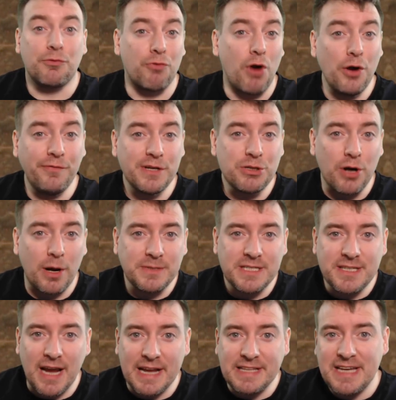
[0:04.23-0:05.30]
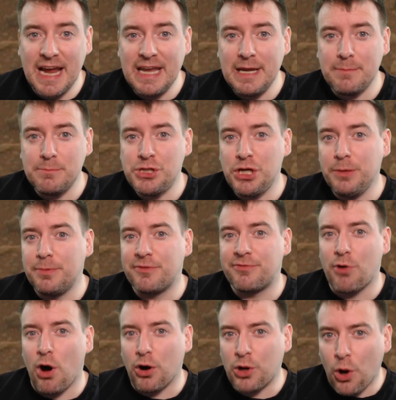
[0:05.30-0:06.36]
The rover dropped a titanium tube
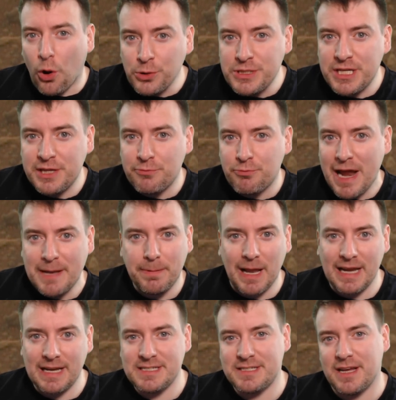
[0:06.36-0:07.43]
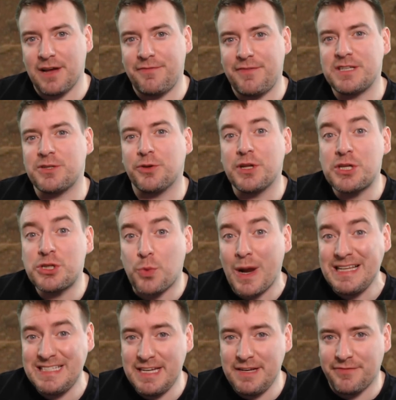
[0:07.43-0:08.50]
of rock onto the red planet's surface on the
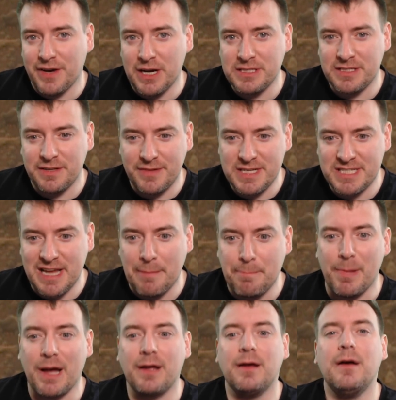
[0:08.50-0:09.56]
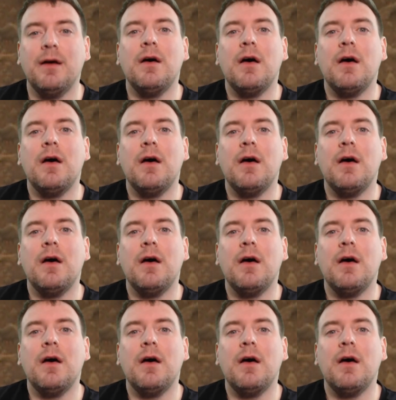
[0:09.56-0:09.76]
21st of December